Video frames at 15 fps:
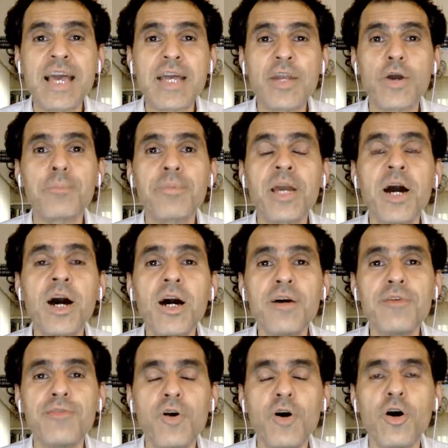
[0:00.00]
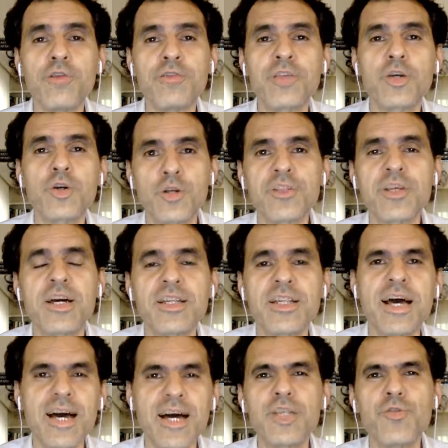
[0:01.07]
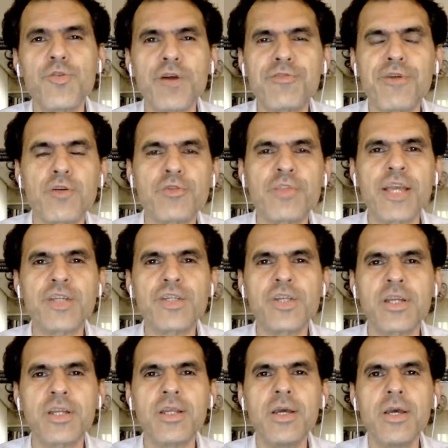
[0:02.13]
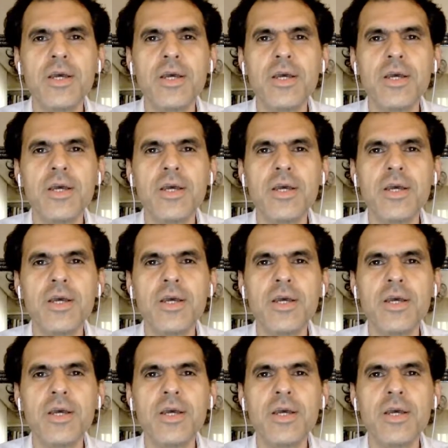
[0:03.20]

And on behalf of the Konrad Adenauer Foundation,